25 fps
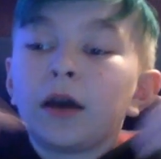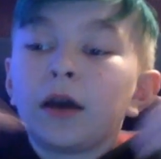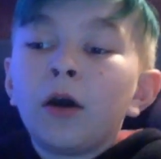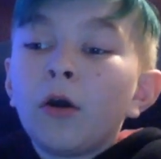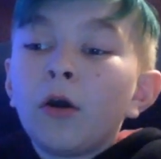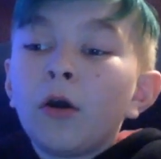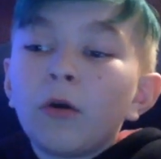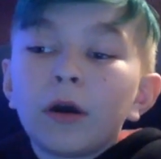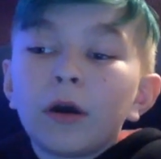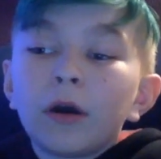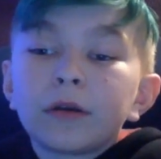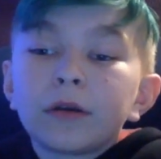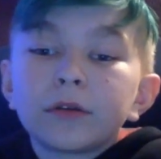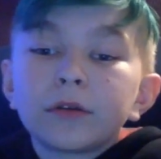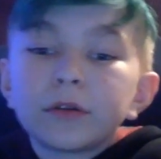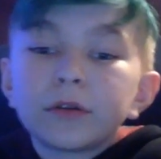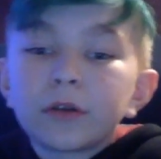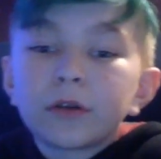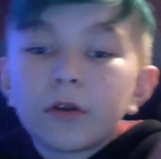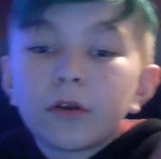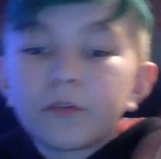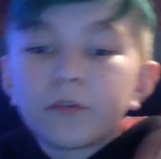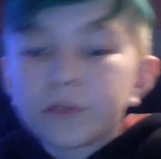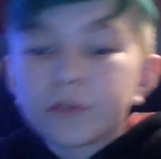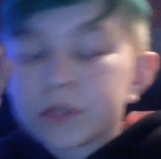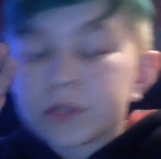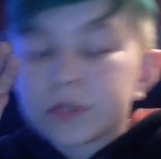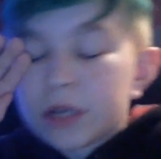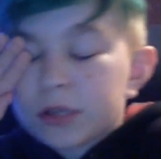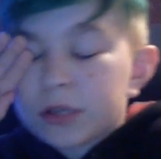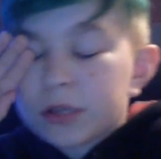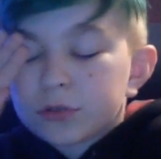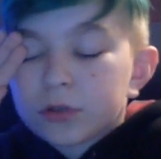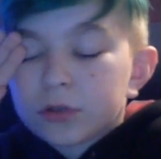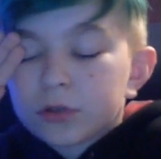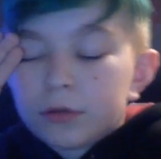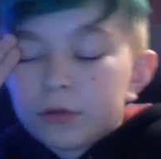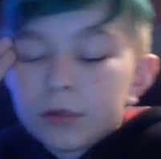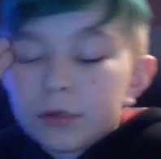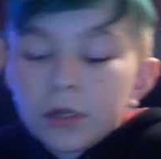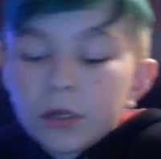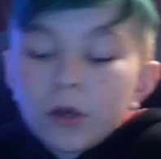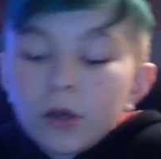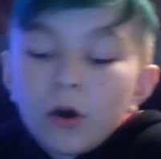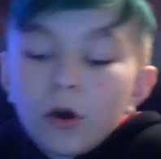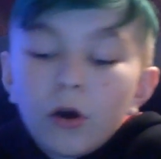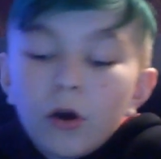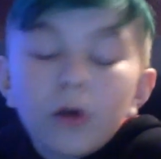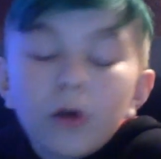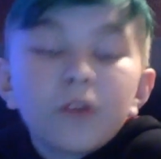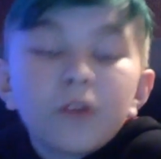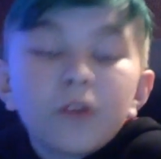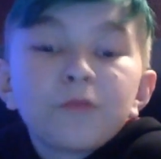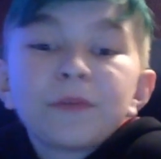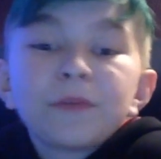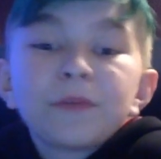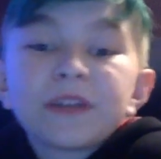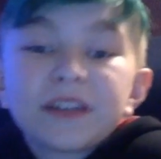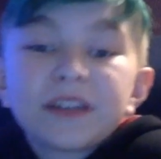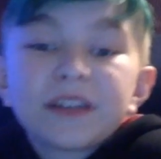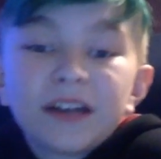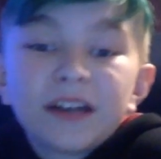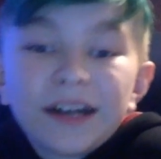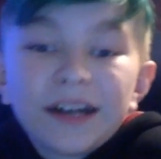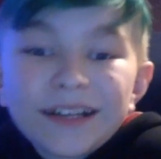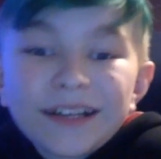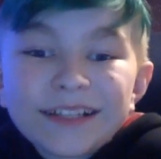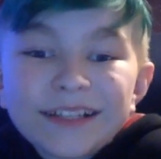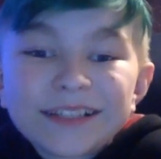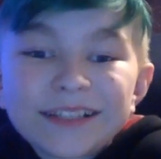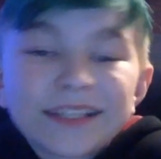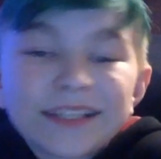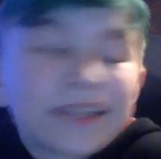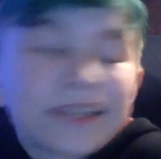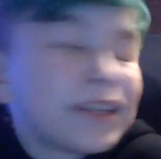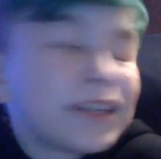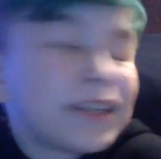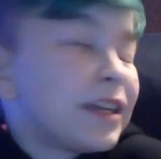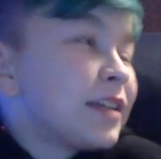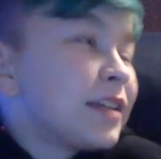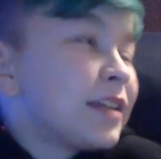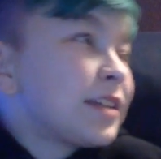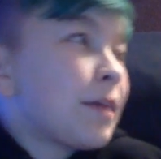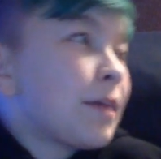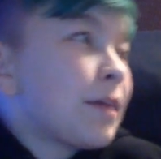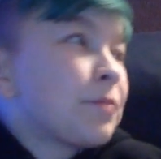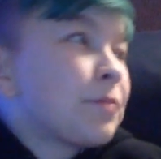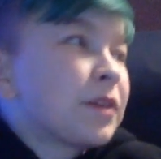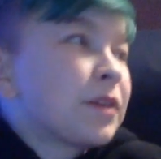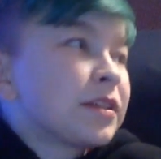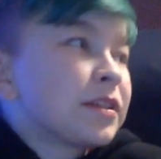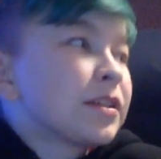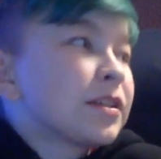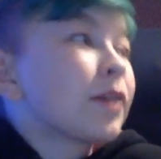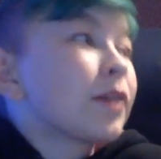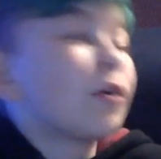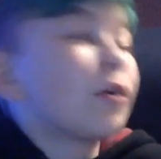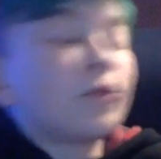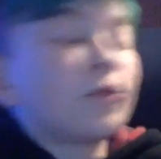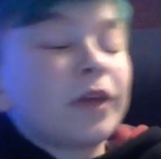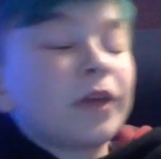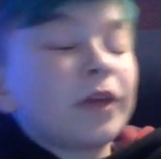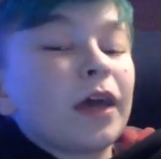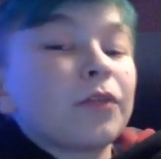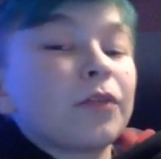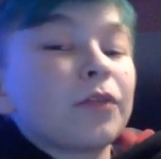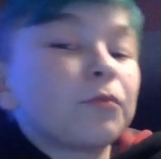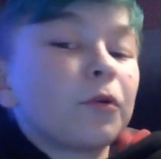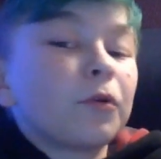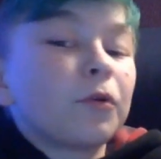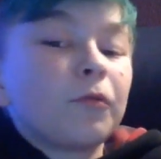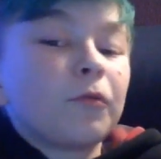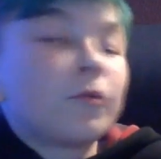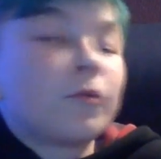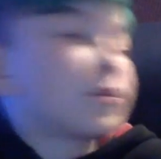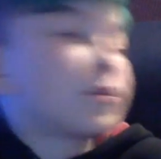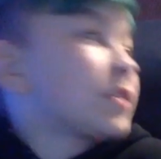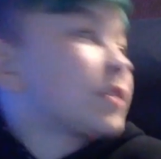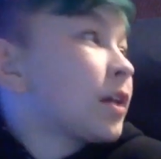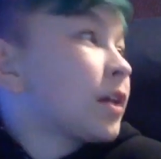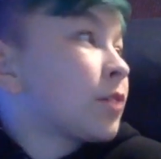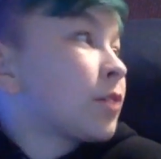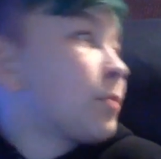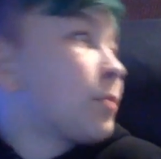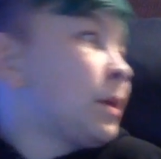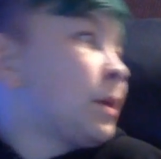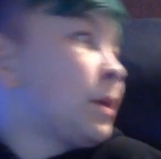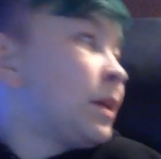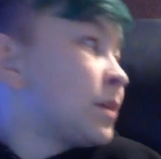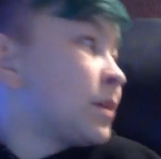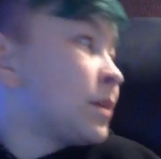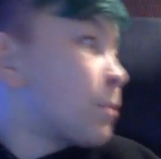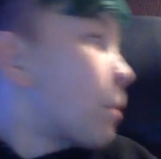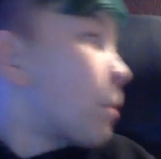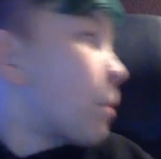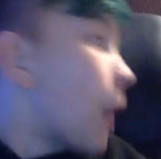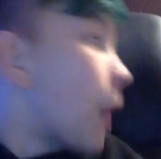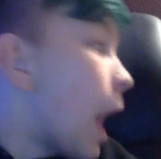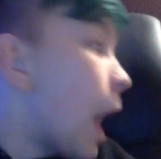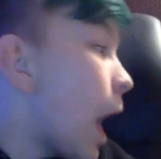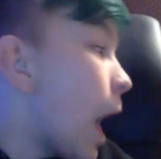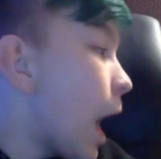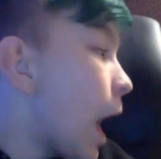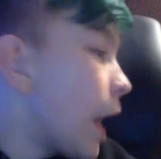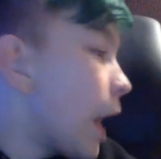gonna go for Donald Trump, only because, it's not because, the World War's not gonna be as bad.